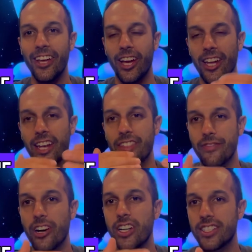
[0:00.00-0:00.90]
And at the
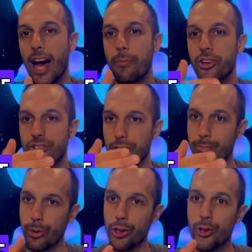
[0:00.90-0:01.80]
very top, there's a
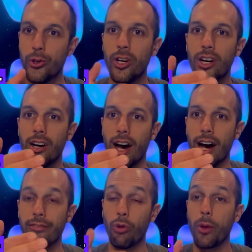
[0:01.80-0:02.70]
blue
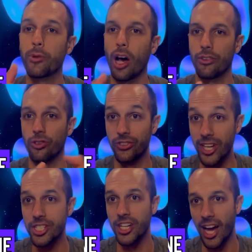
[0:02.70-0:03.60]
VoIP
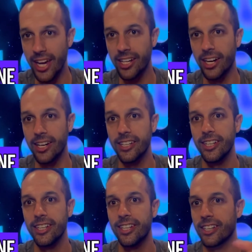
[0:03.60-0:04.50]
consultation icon.
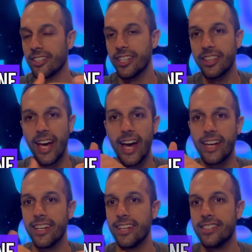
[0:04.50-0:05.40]
Click
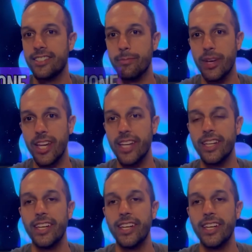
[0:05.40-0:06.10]
that, submit it.